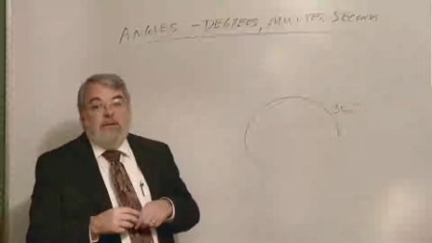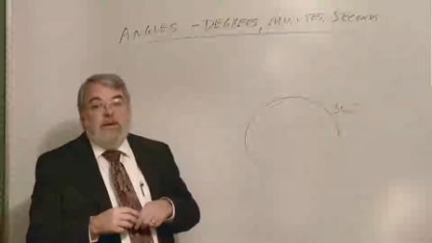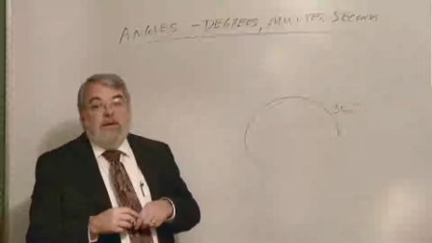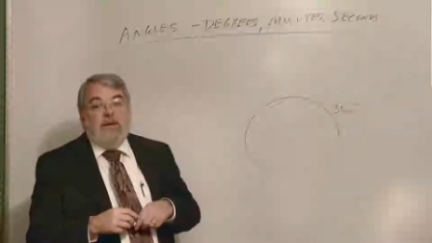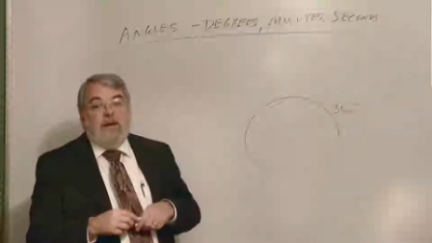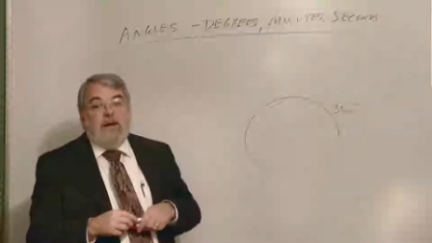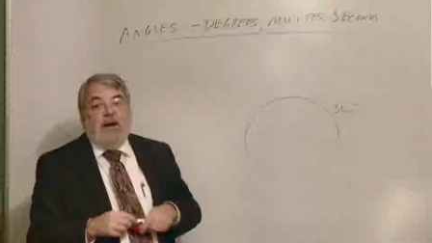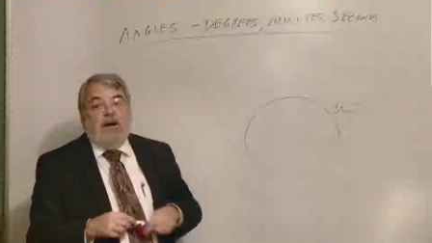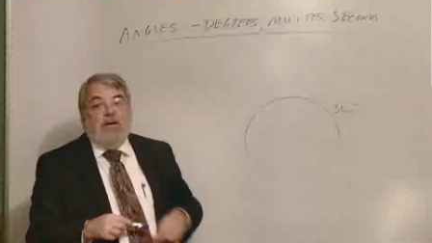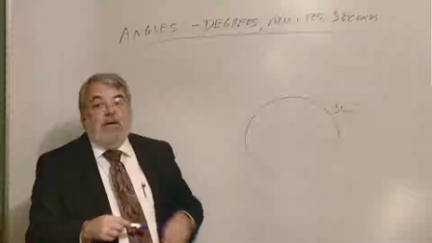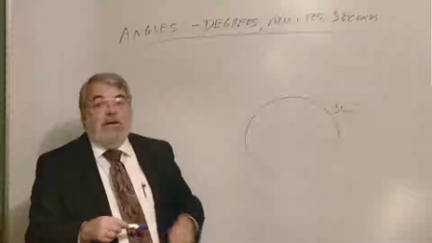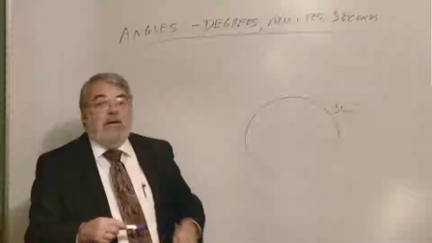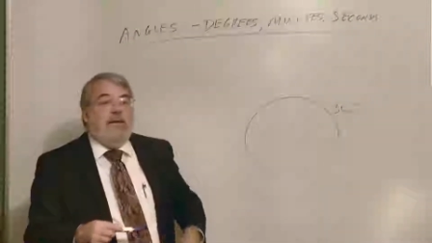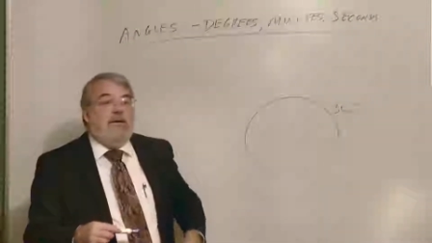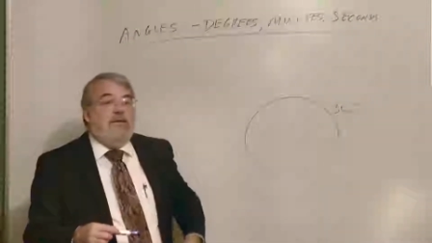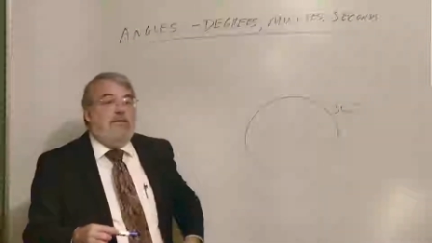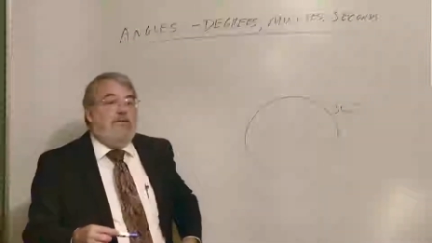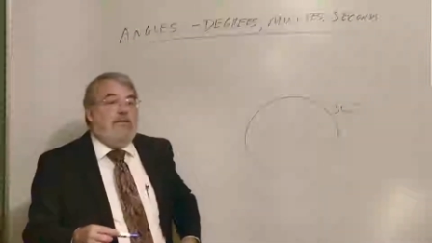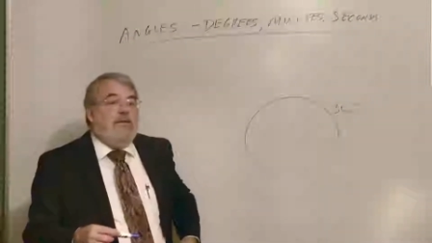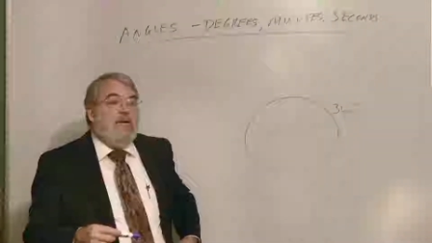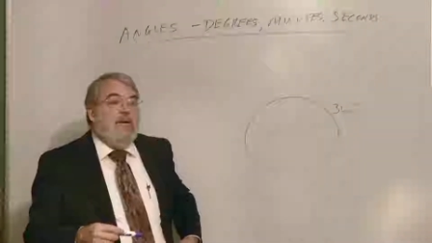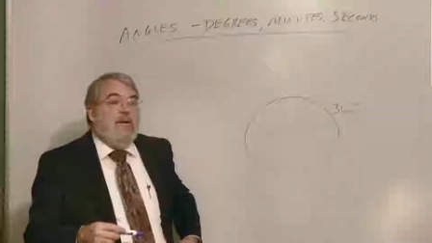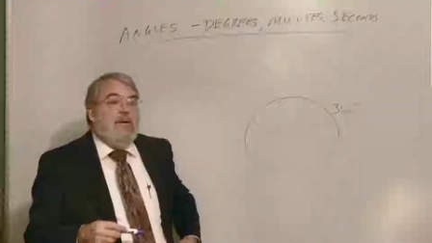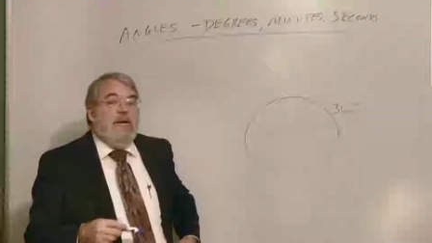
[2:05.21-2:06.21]
we count
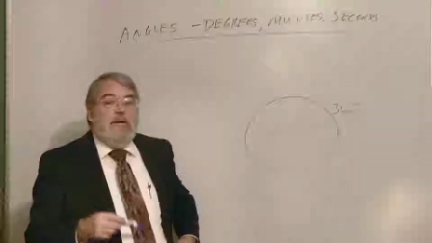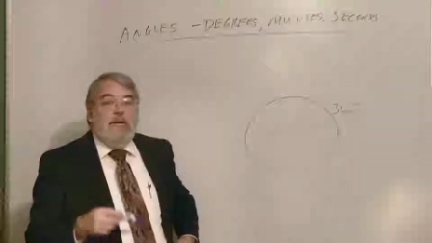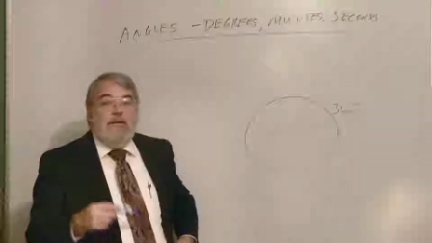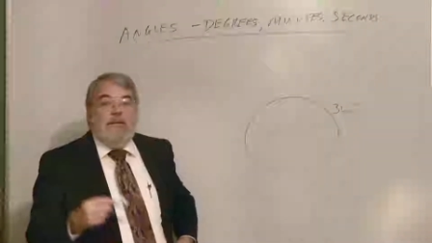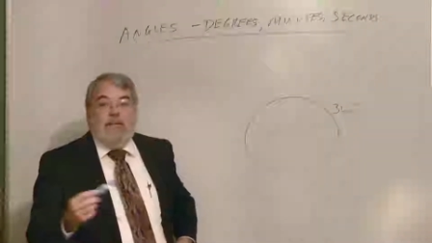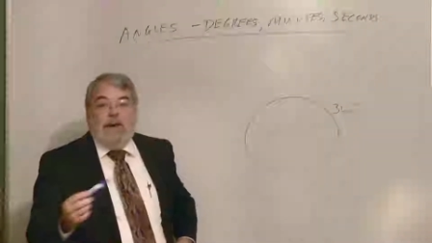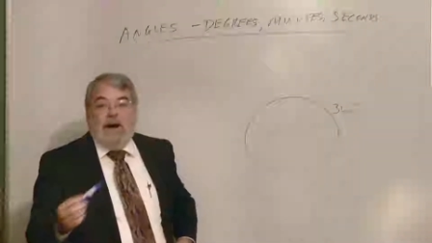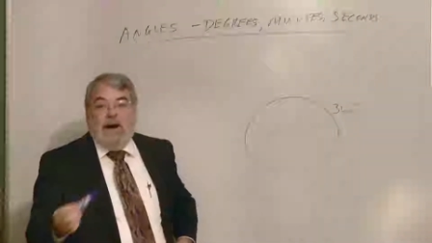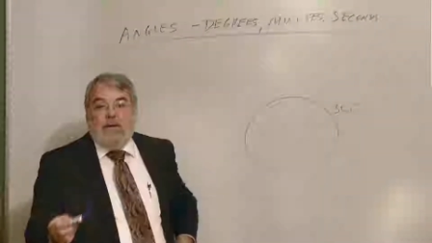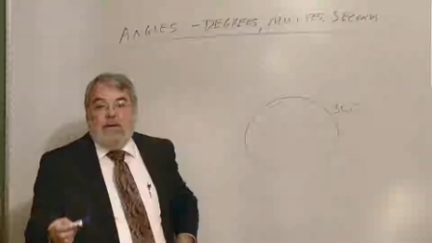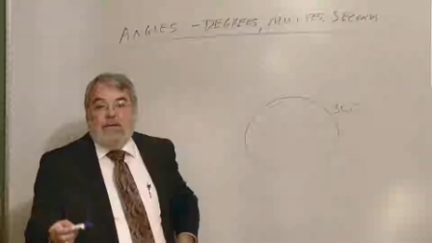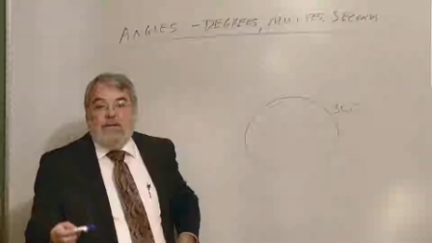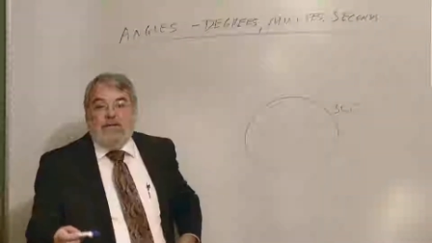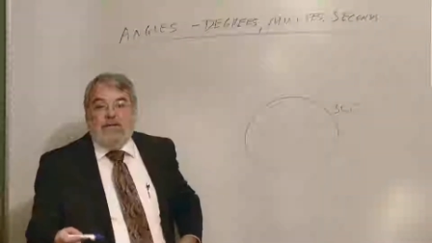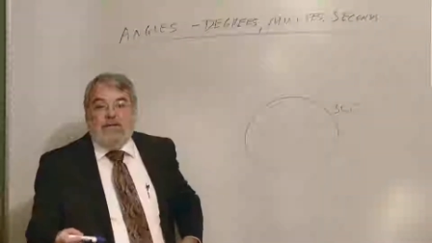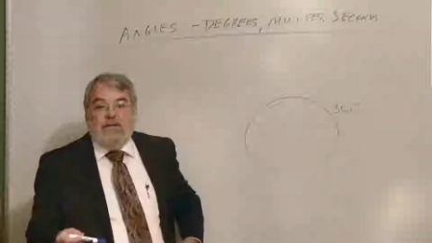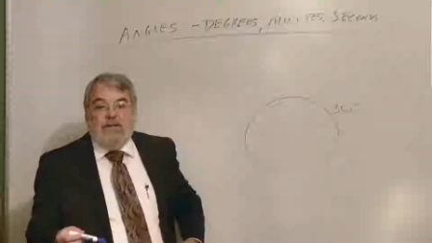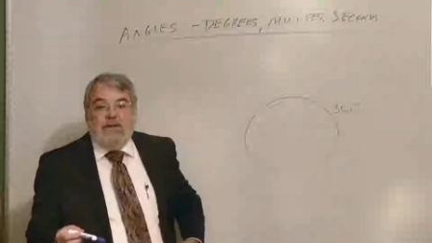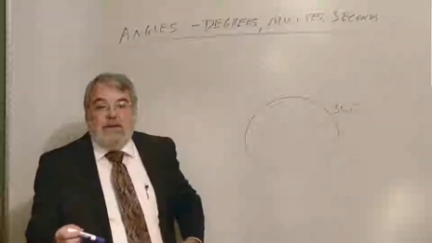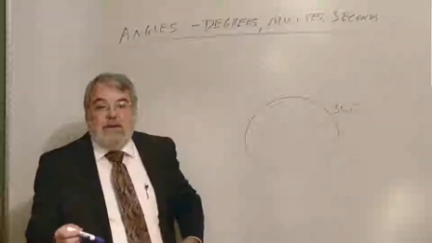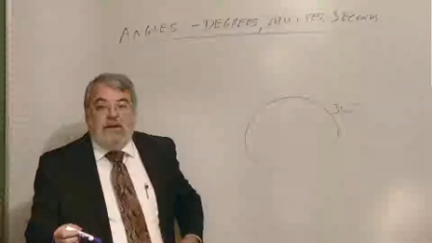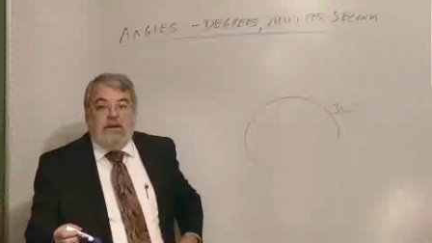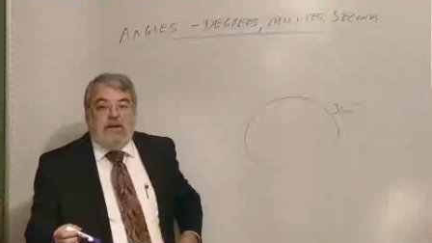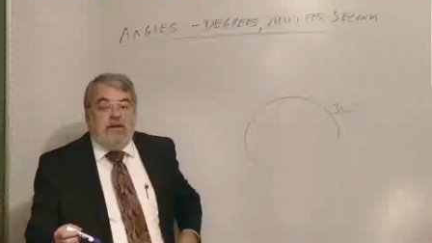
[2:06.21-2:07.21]
is powers
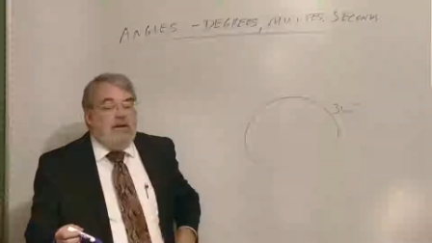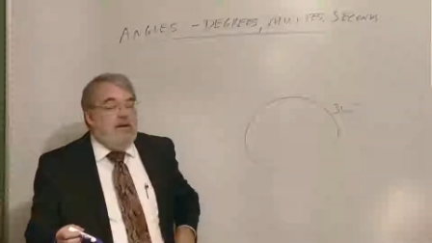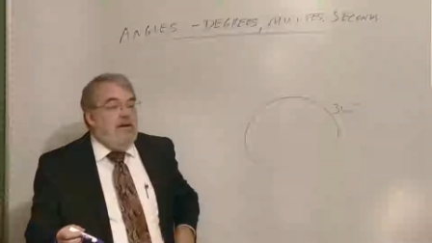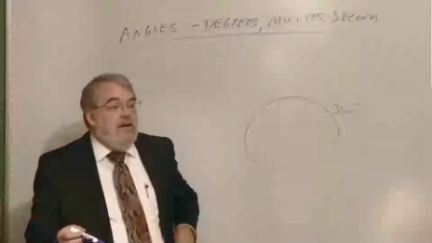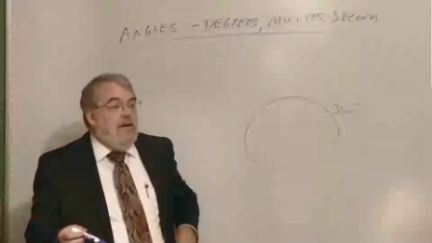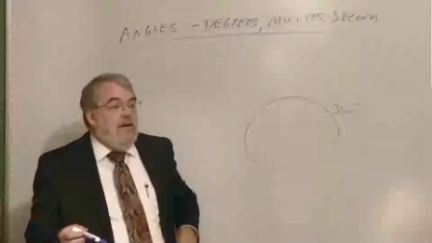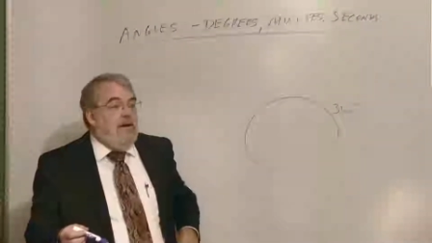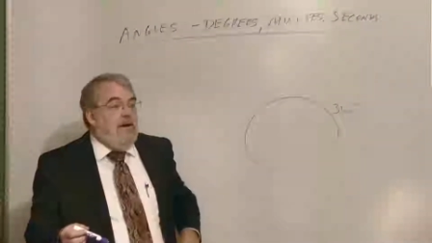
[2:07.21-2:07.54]
of 10.